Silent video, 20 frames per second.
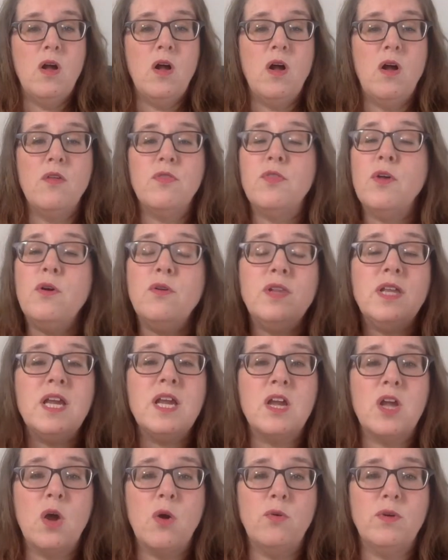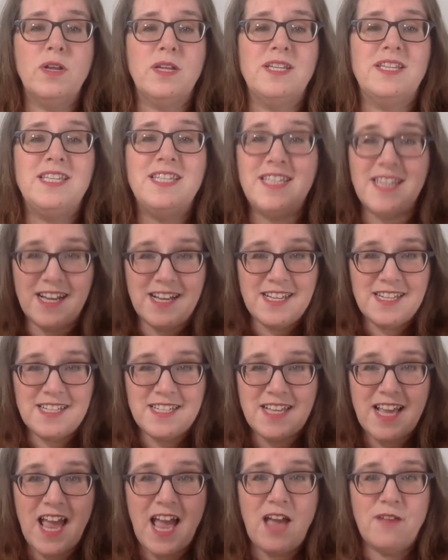Although Lingoda
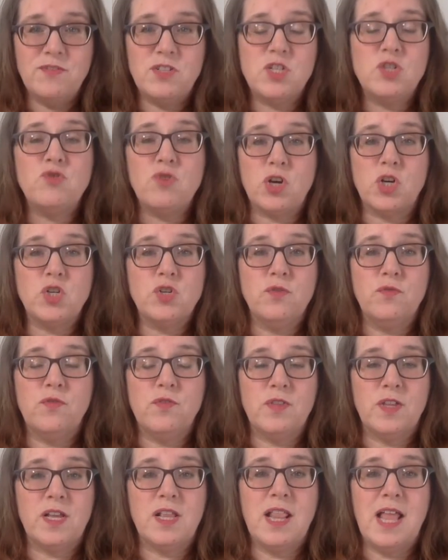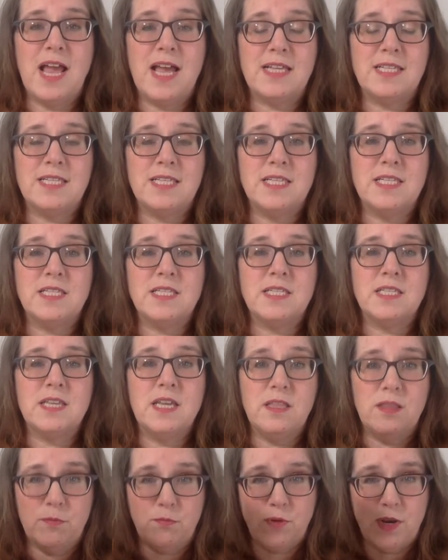does have a structure for the classes
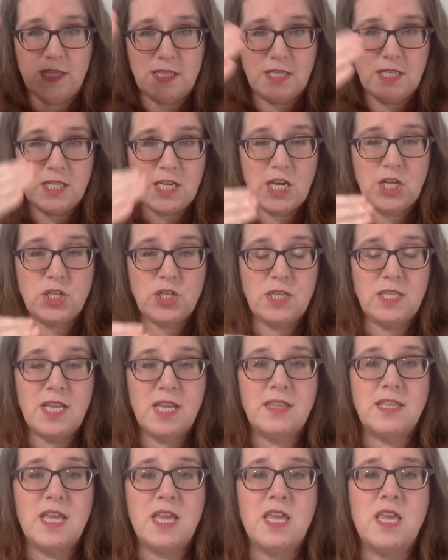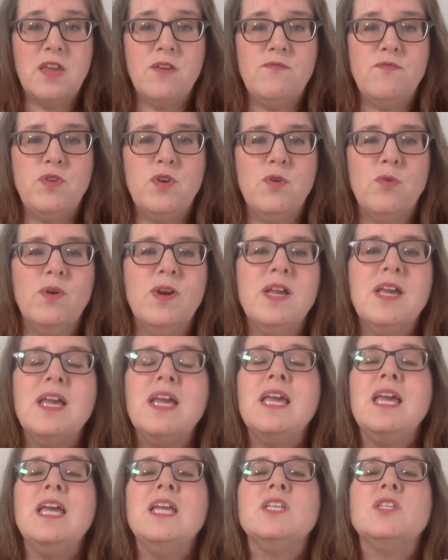and the presentation that they give you,
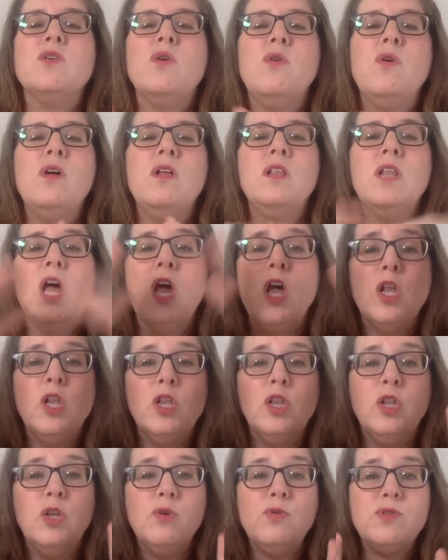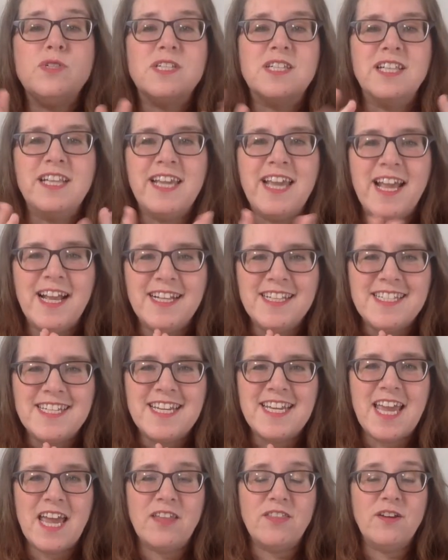it's all loosely held
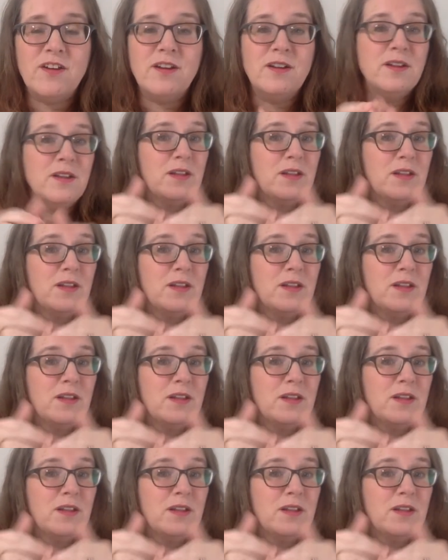together